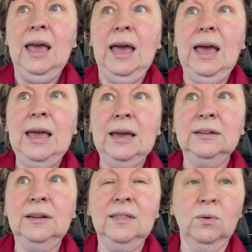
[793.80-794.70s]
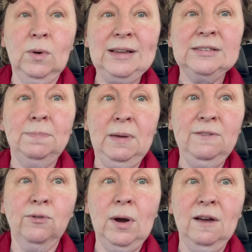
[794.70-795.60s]
And the recipe
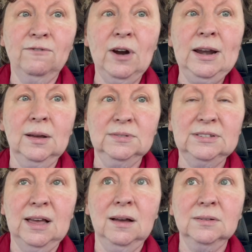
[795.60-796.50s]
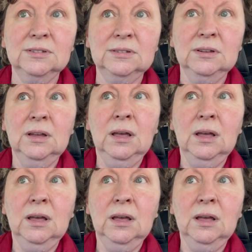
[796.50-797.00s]
for Alfredo sauce,